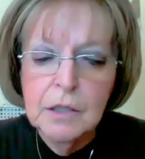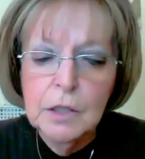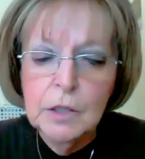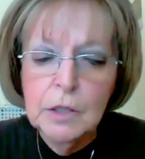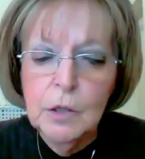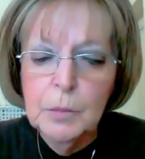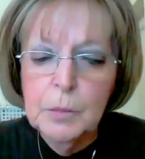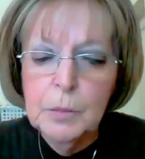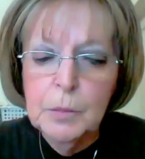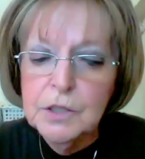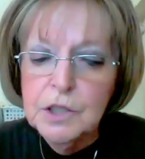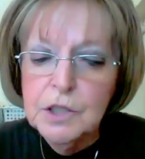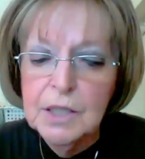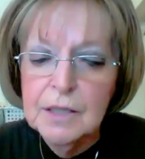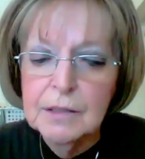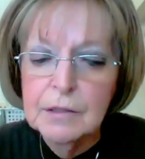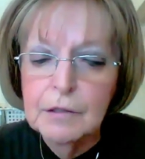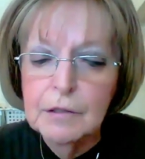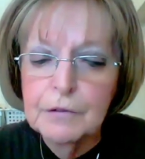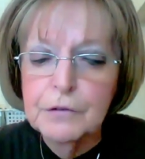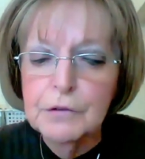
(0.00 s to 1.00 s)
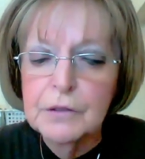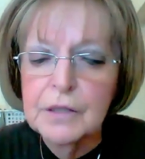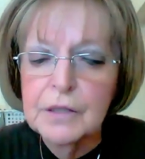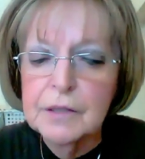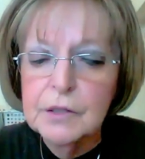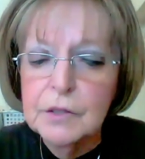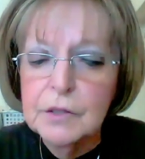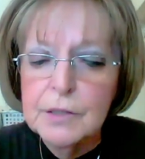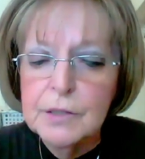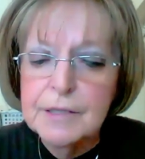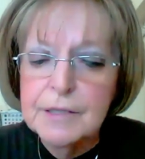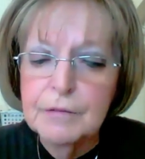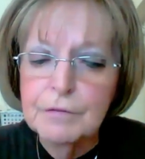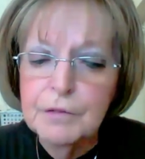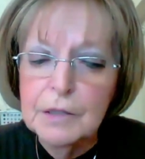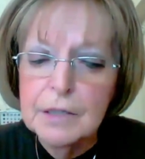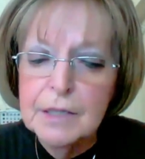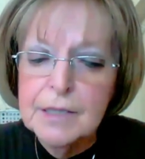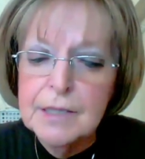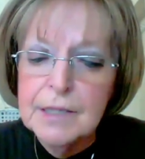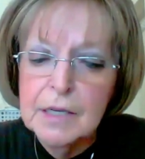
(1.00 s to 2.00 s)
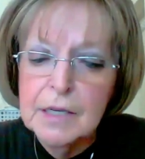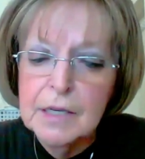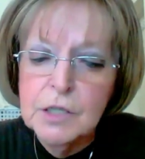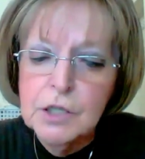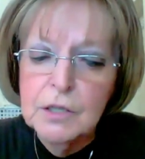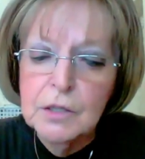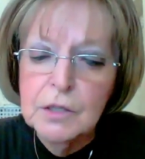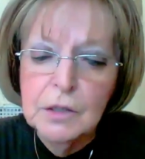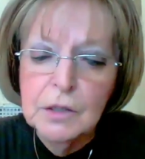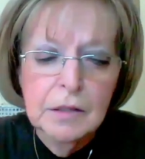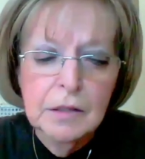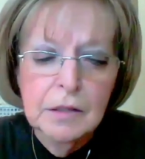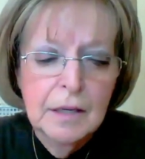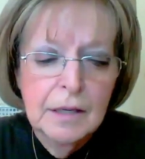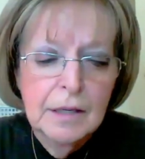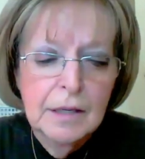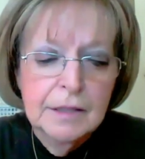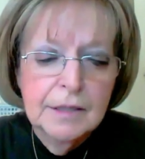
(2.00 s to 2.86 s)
the Global Agenda for Intercivilizational